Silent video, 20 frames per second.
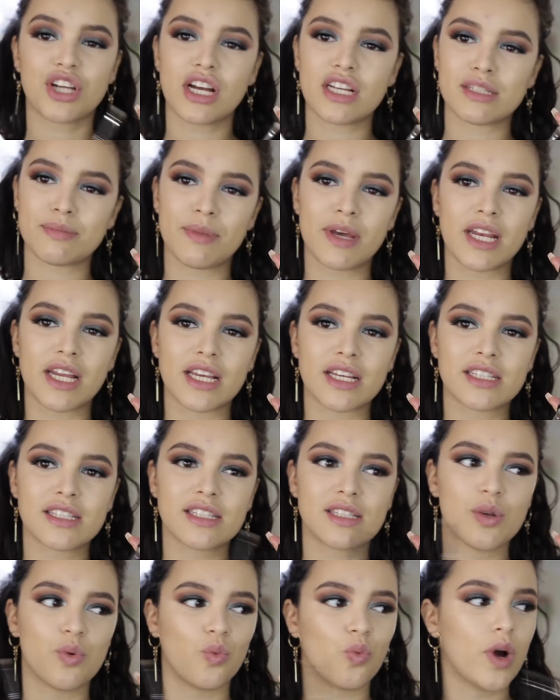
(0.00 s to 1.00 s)

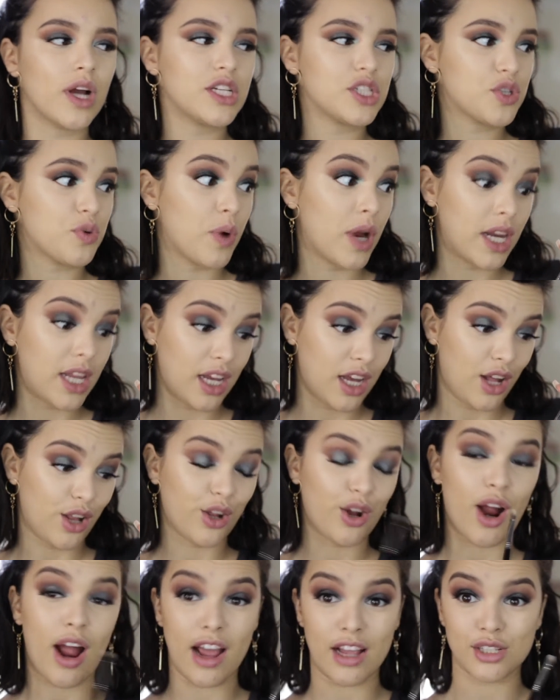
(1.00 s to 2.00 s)
Cosmetics 120
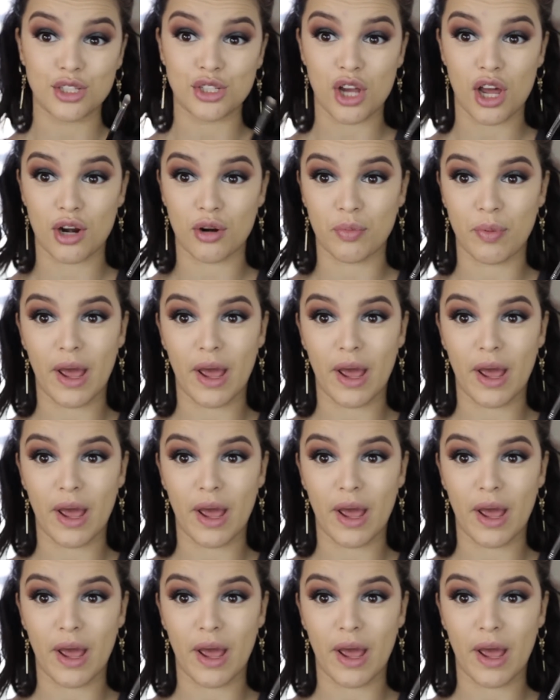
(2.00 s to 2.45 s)
color eyeshadow